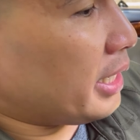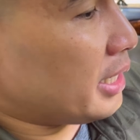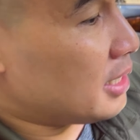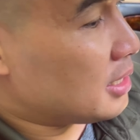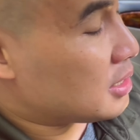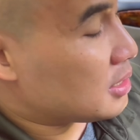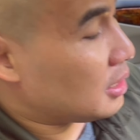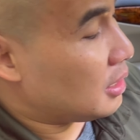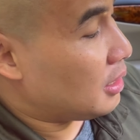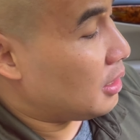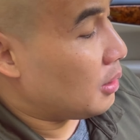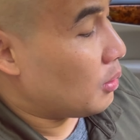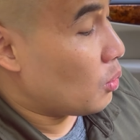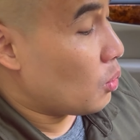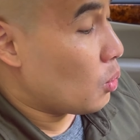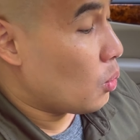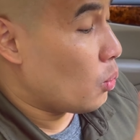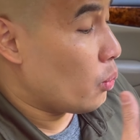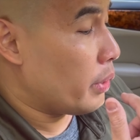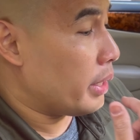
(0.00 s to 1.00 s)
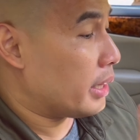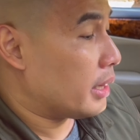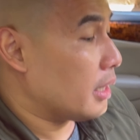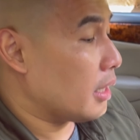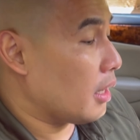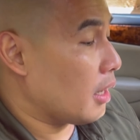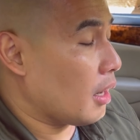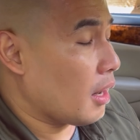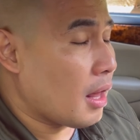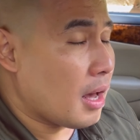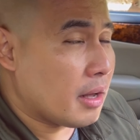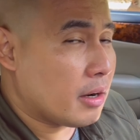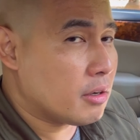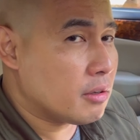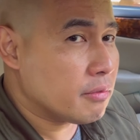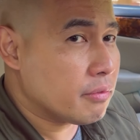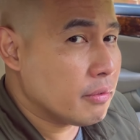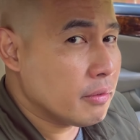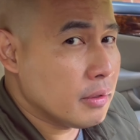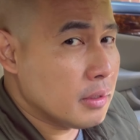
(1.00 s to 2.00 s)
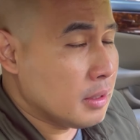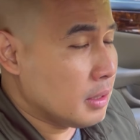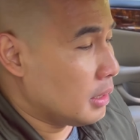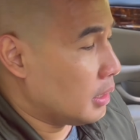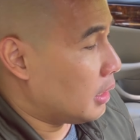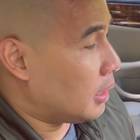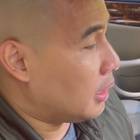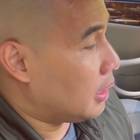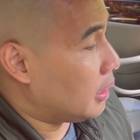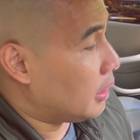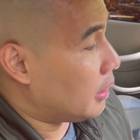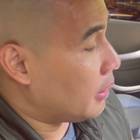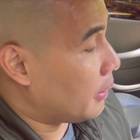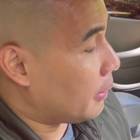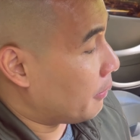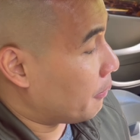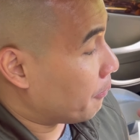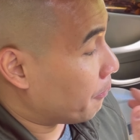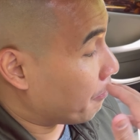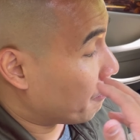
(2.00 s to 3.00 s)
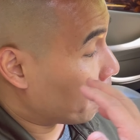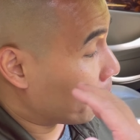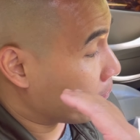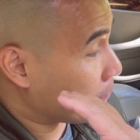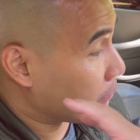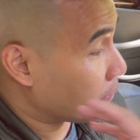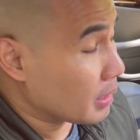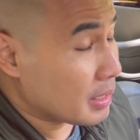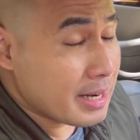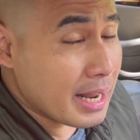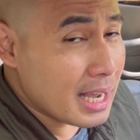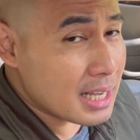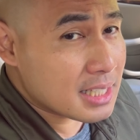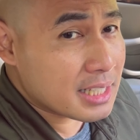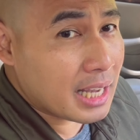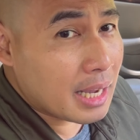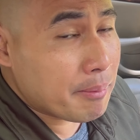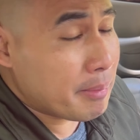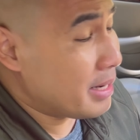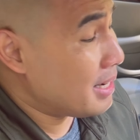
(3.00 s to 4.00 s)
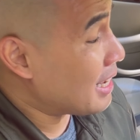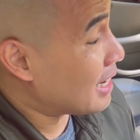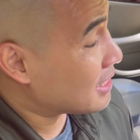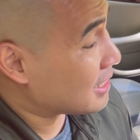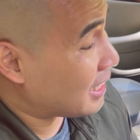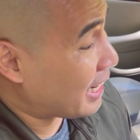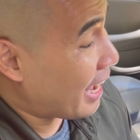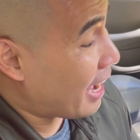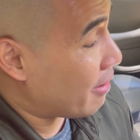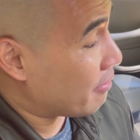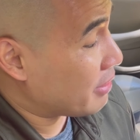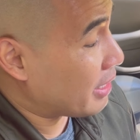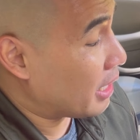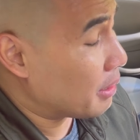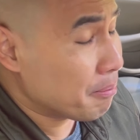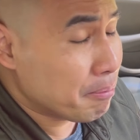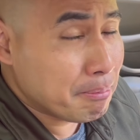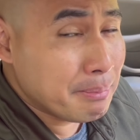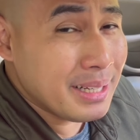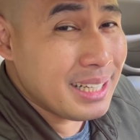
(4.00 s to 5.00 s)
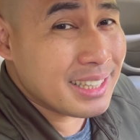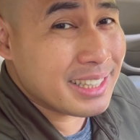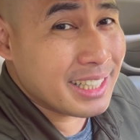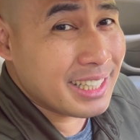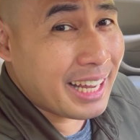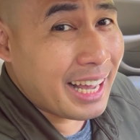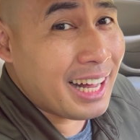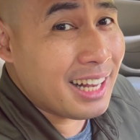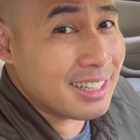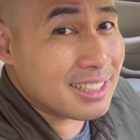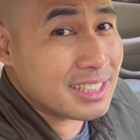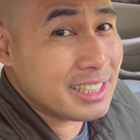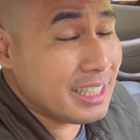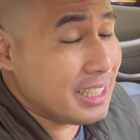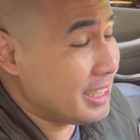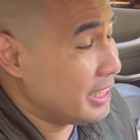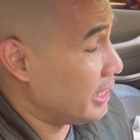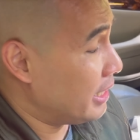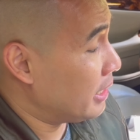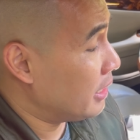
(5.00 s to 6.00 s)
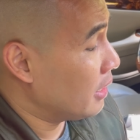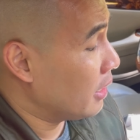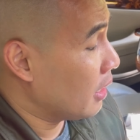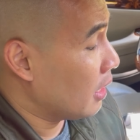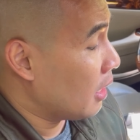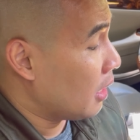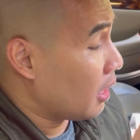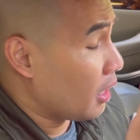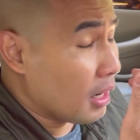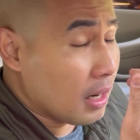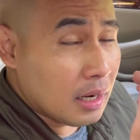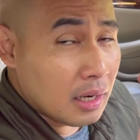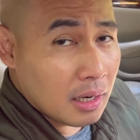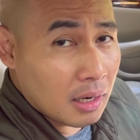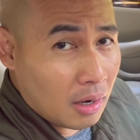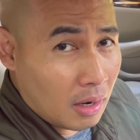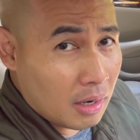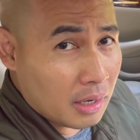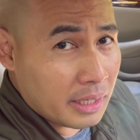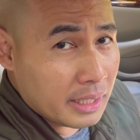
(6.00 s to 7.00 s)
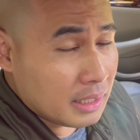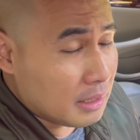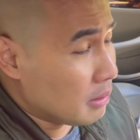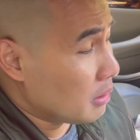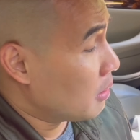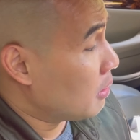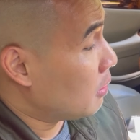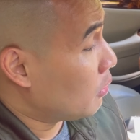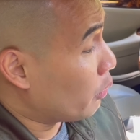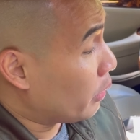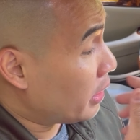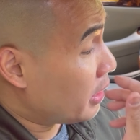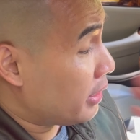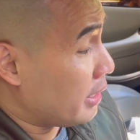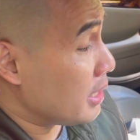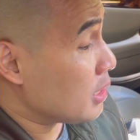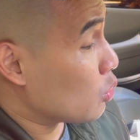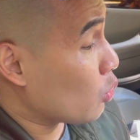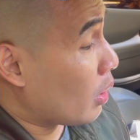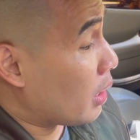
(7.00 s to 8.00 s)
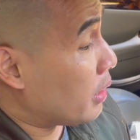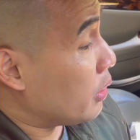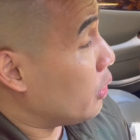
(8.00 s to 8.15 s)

is, uh, with a lot of uh, dashcam, it doesn't have that built-in LCD uh, on it. With this one,